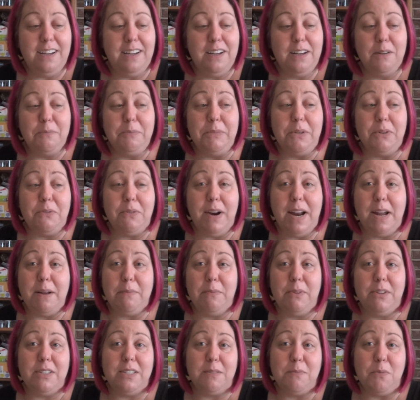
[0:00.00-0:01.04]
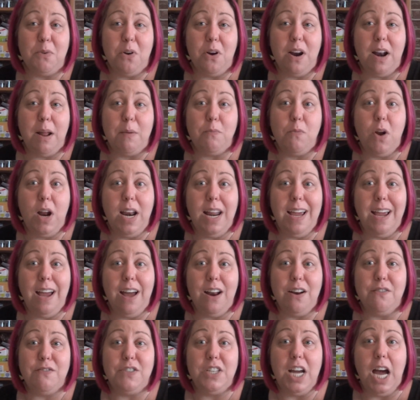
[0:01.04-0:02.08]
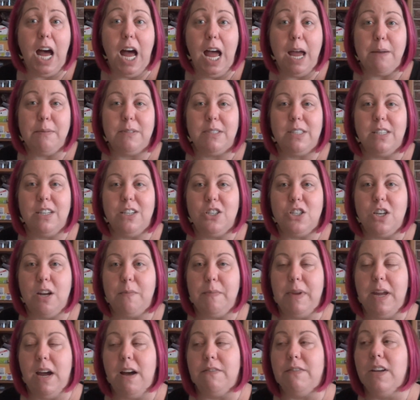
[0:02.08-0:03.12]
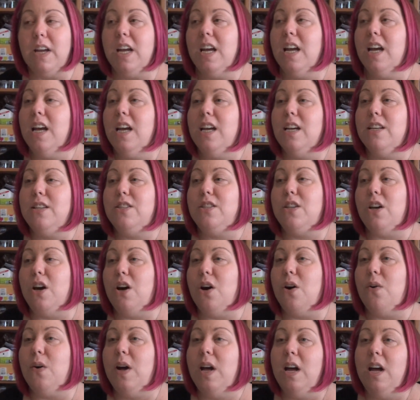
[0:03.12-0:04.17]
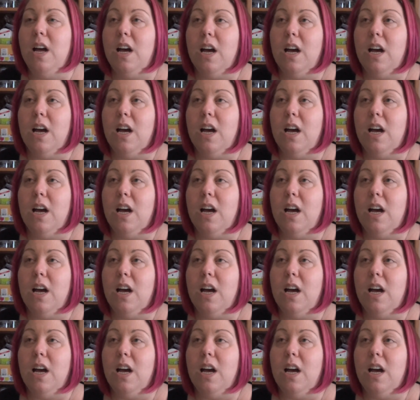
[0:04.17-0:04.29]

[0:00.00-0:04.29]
gonna ramble some more, and I'm running out of time, it's gonna shut me off. So,